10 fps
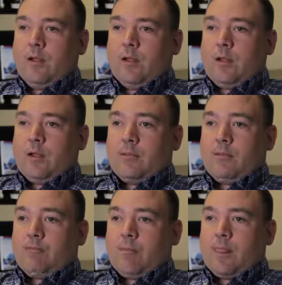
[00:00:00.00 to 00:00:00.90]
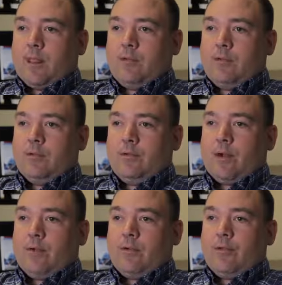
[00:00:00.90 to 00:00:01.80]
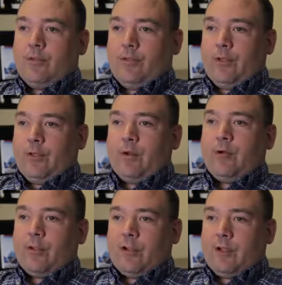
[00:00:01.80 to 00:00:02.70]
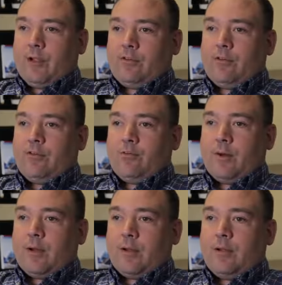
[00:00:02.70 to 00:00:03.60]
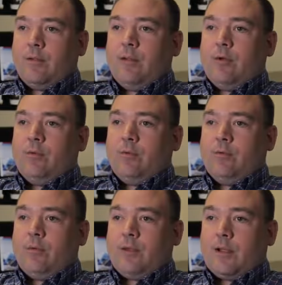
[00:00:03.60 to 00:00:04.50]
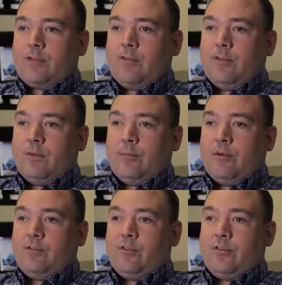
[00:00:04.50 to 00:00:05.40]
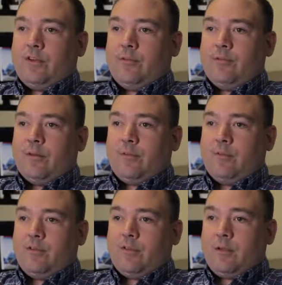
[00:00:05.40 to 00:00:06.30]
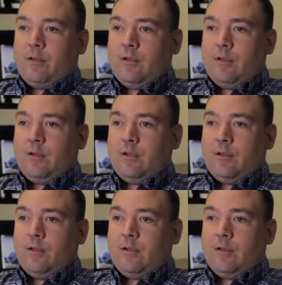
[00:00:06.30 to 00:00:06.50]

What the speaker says: And there are odd occasions where when accident emergency is very busy,